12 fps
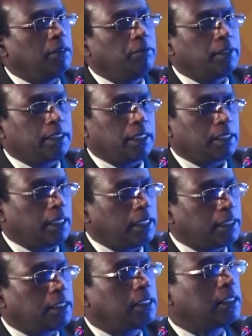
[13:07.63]
which has a
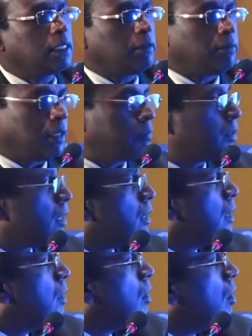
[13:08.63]
lesser risk of rupture.
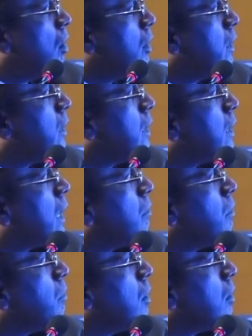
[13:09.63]
All these things can
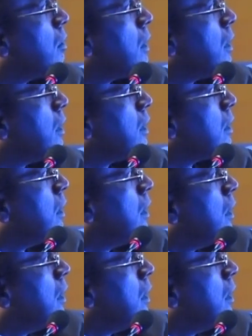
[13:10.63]
be brought out in this.